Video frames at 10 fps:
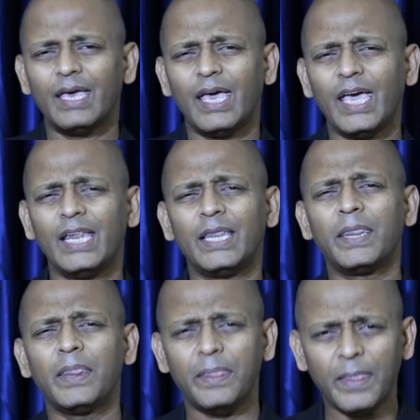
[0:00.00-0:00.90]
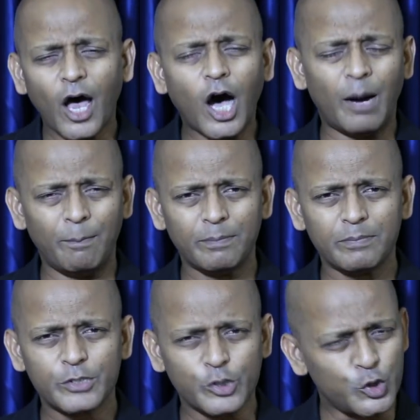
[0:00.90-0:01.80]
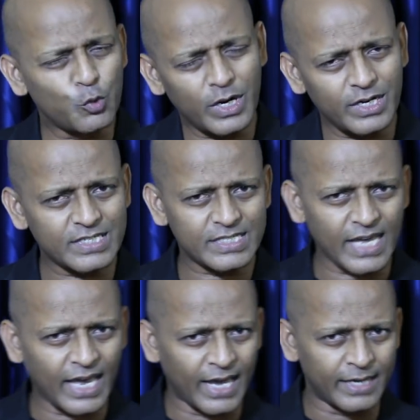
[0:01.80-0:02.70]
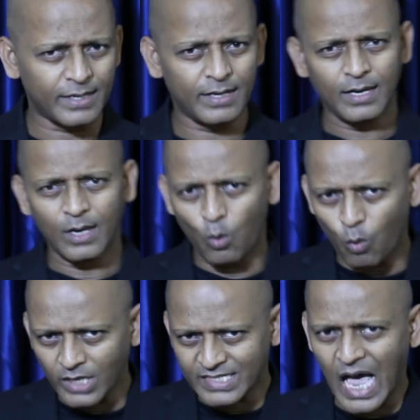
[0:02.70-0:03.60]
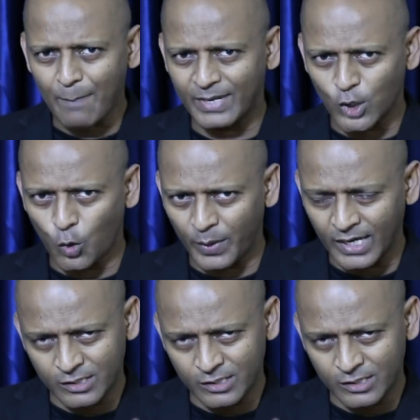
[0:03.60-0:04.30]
Hinnon. So you understand what's happening over here.